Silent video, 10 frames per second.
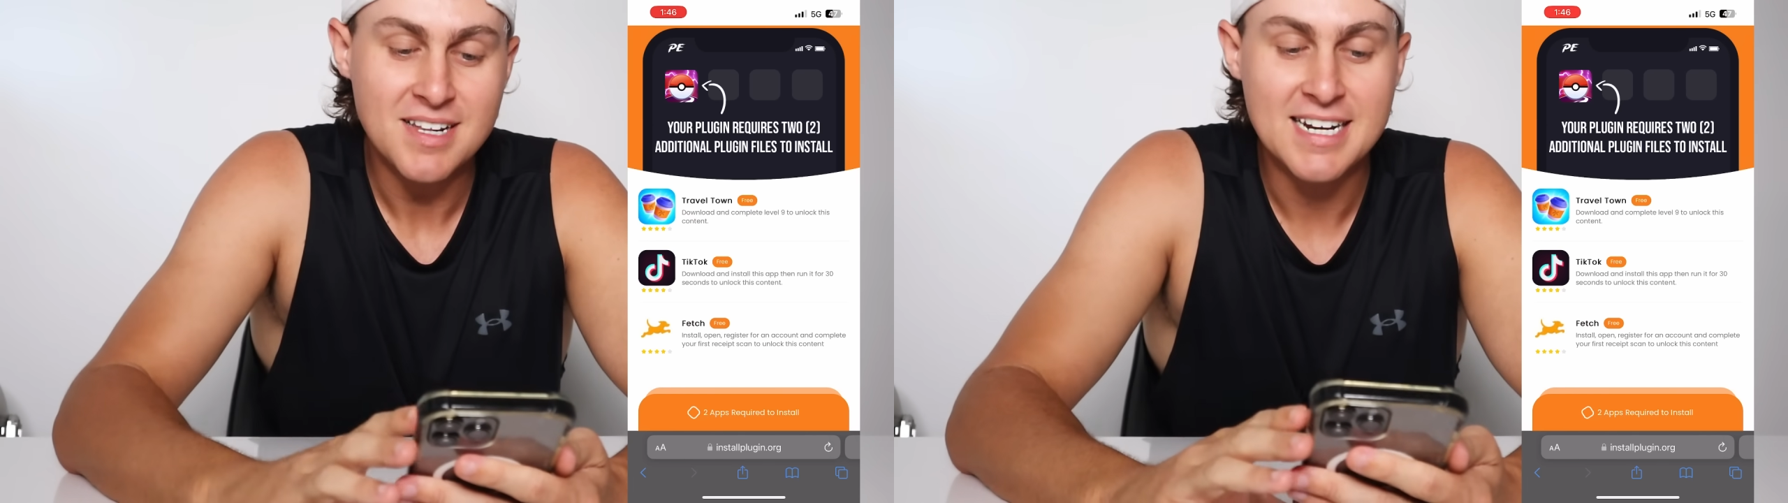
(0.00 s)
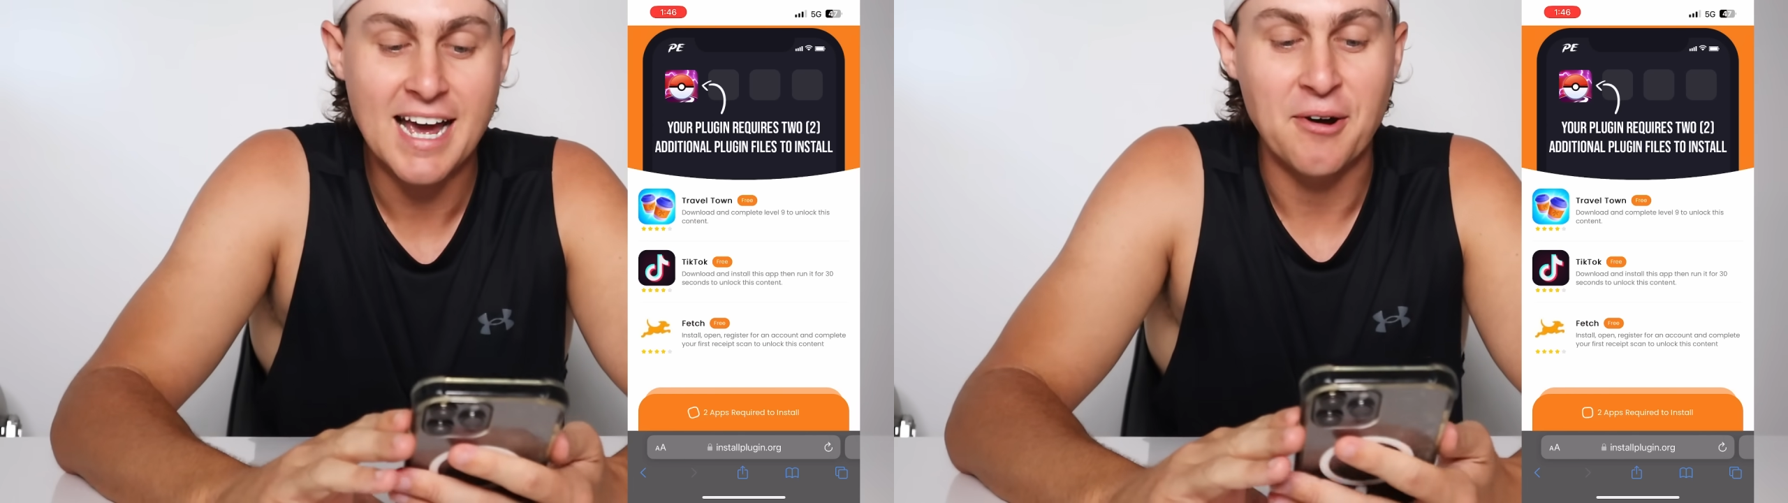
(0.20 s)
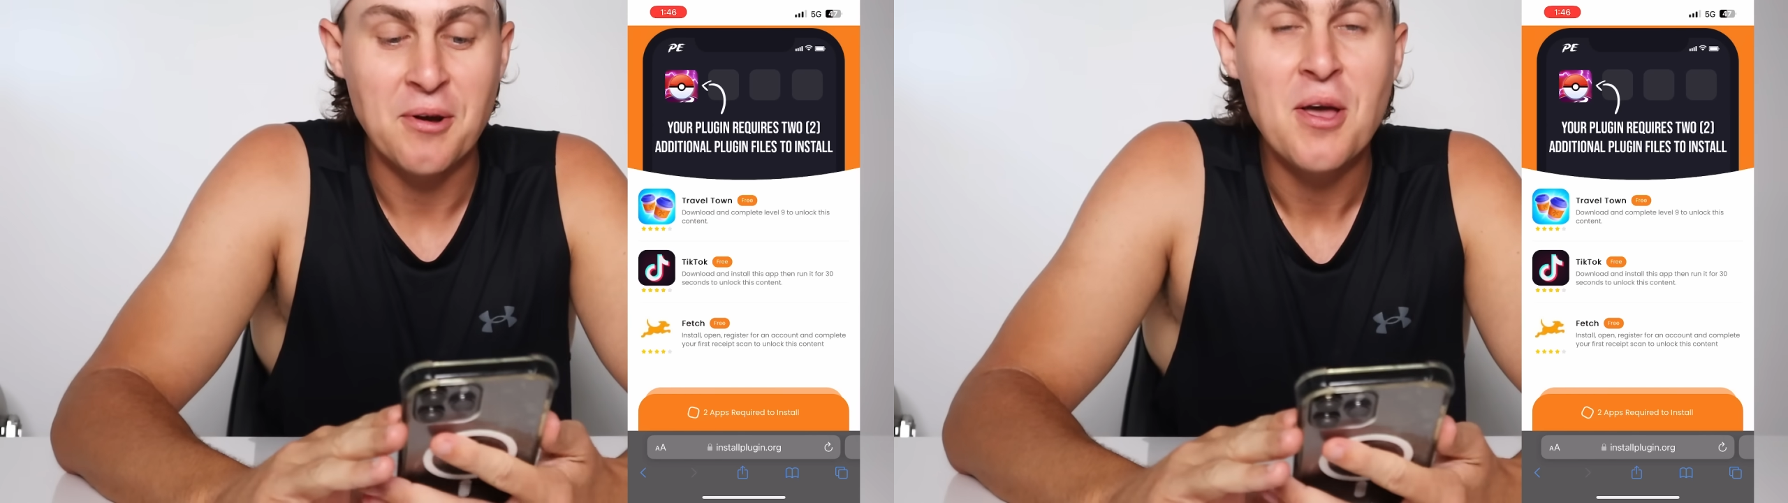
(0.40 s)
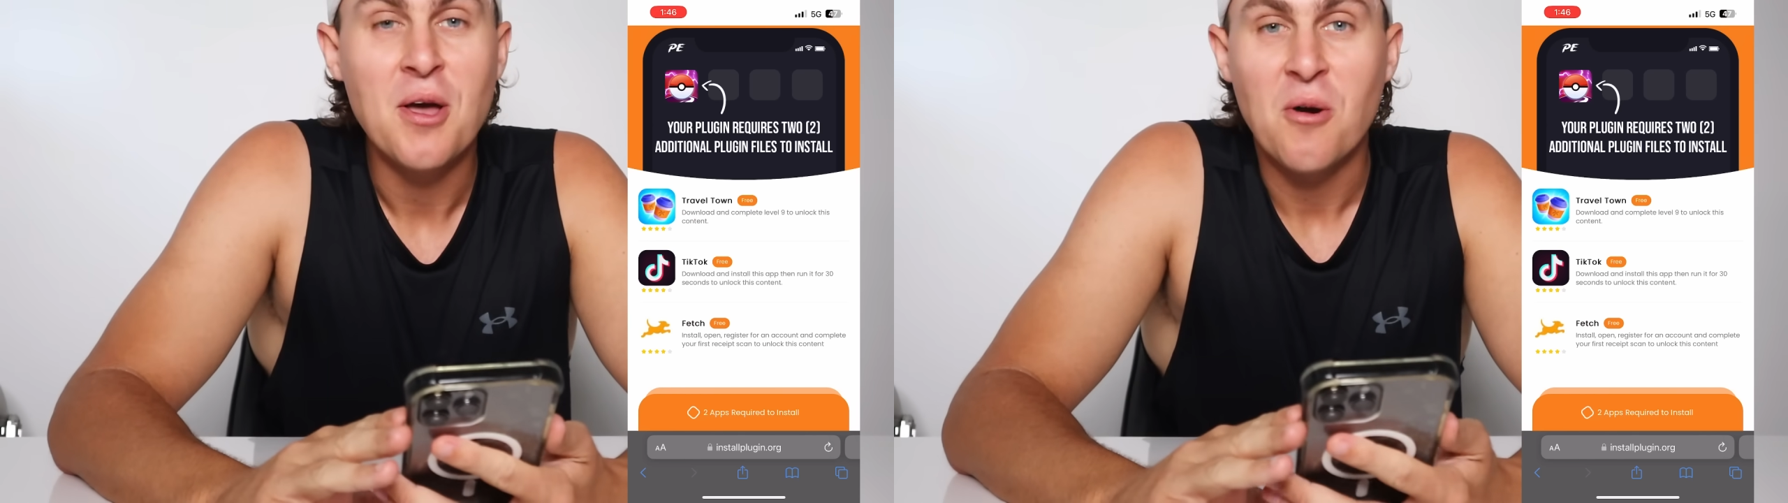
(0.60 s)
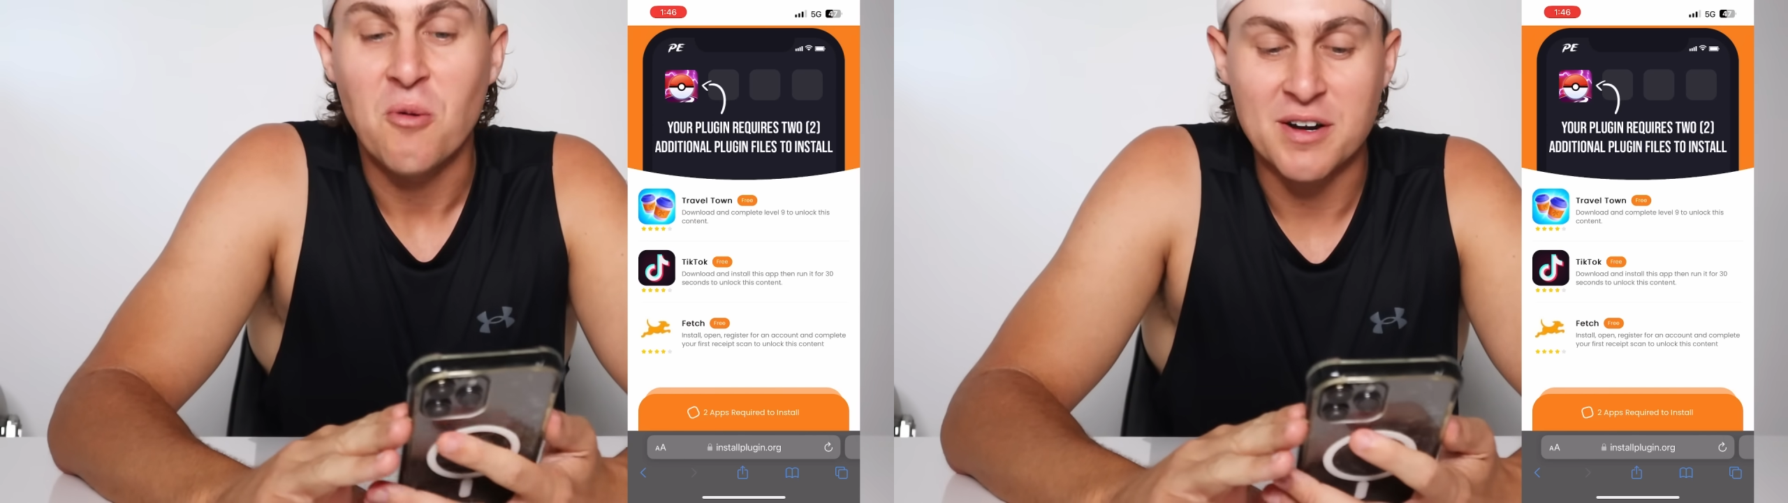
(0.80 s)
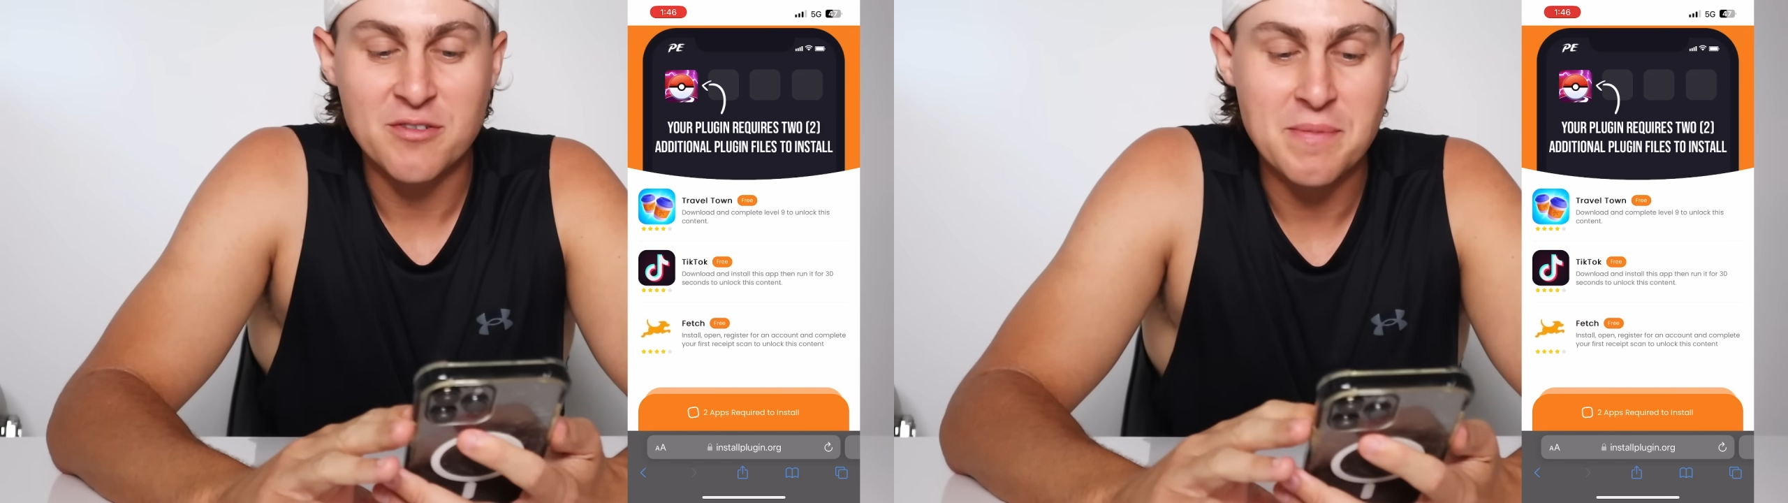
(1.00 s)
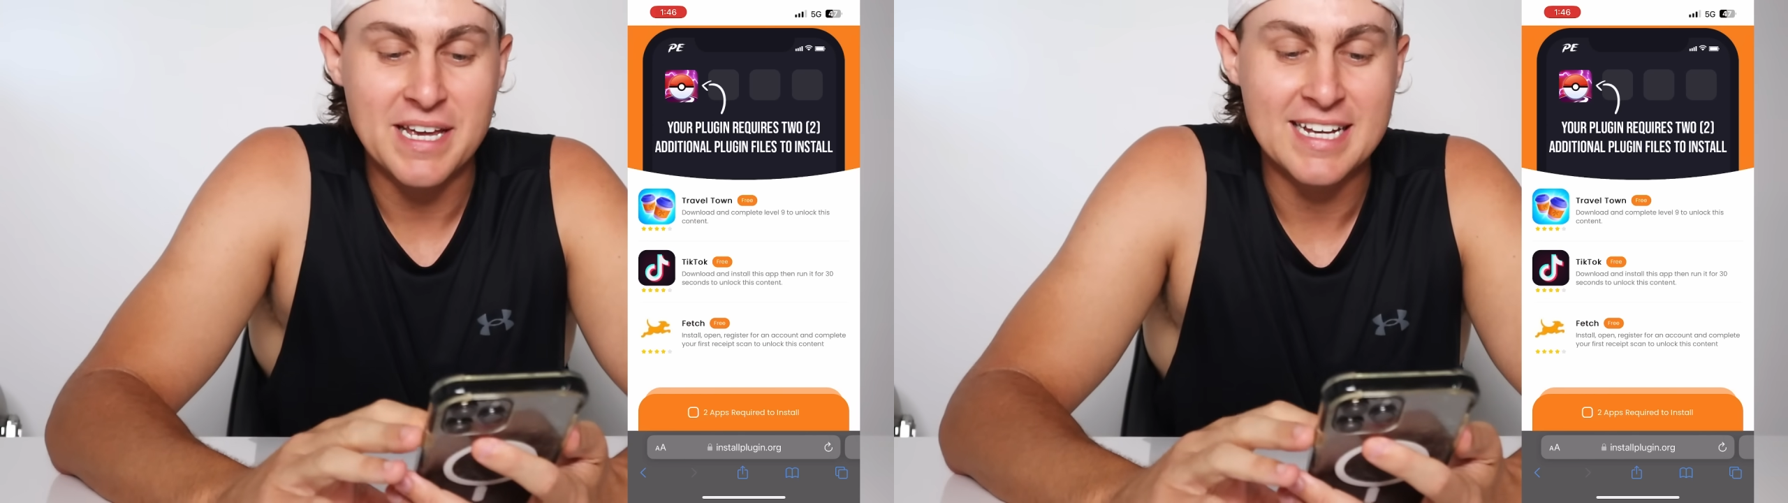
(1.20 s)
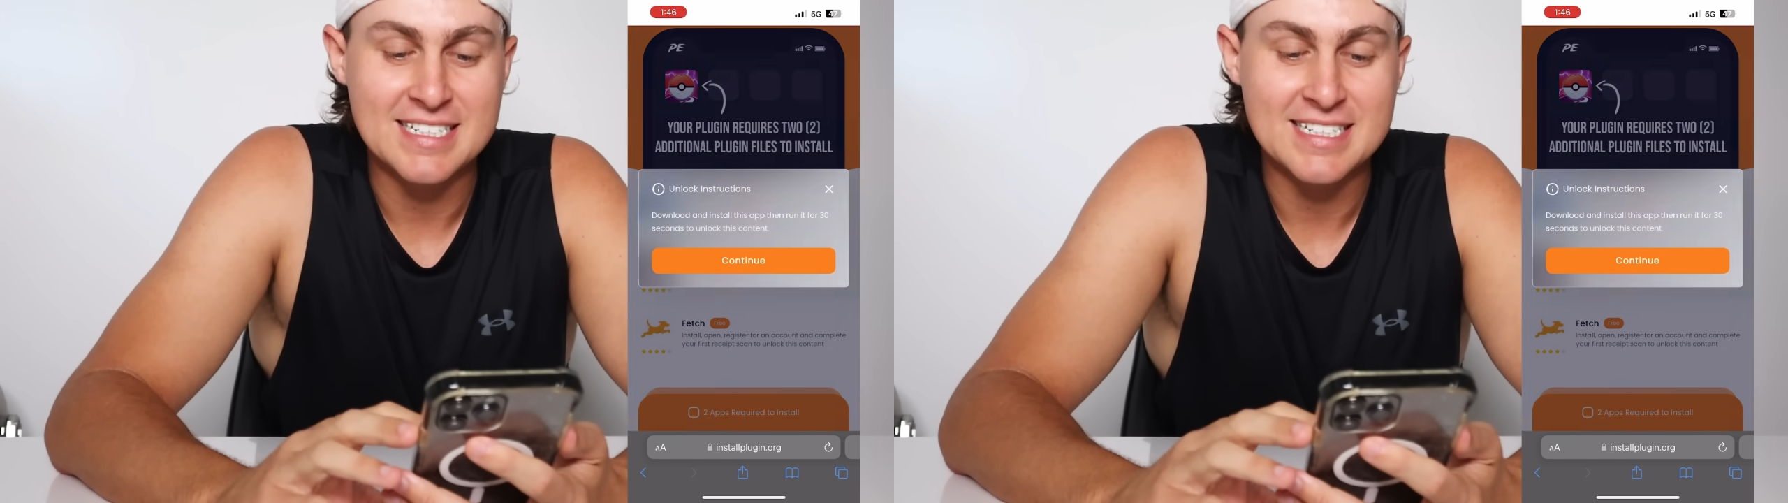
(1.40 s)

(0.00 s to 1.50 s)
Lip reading: Now, one of them here